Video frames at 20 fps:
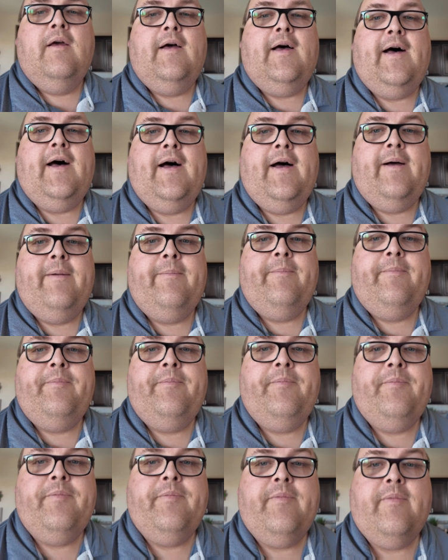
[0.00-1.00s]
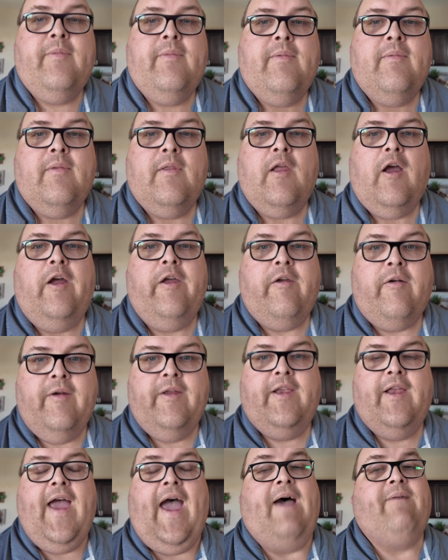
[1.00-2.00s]
Are you
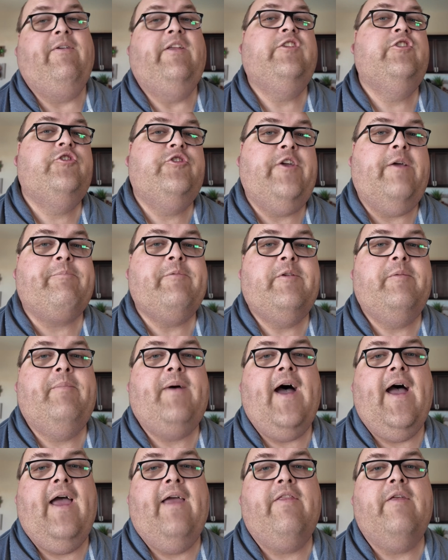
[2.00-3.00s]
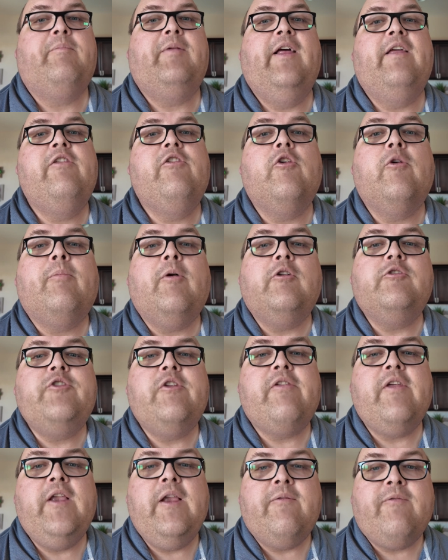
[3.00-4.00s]
going to have it shipped by the place you're
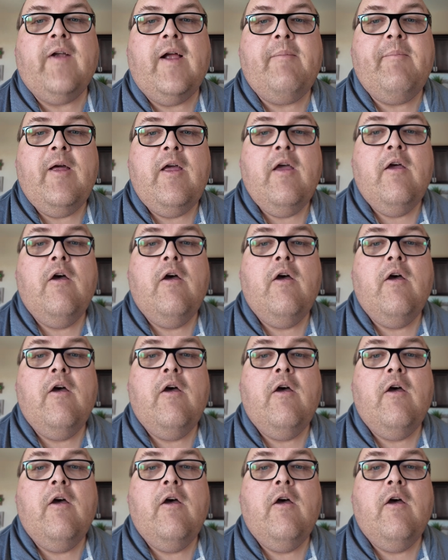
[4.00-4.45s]
purchasing it from,